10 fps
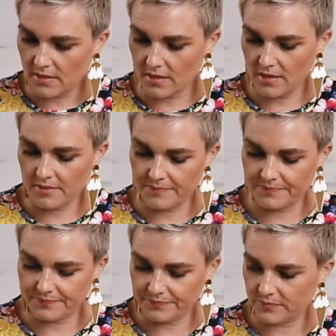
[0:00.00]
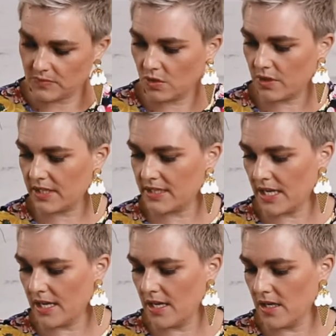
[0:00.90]
Okay. Cooking it
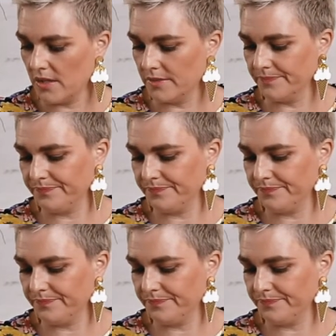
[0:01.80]
down.